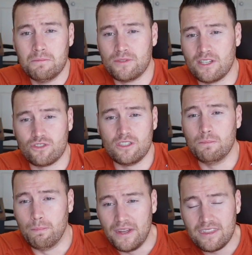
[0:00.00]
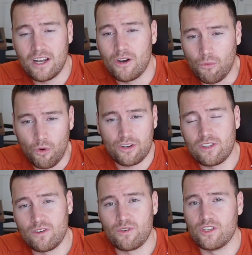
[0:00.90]
potentially been there and worked
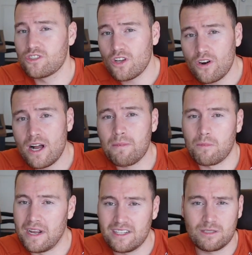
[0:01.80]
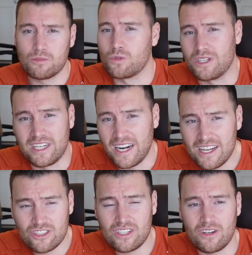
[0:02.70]
there for the startup or made some sort of
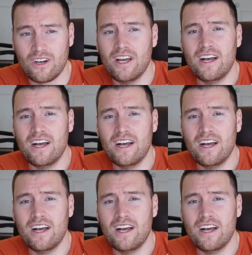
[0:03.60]
connection or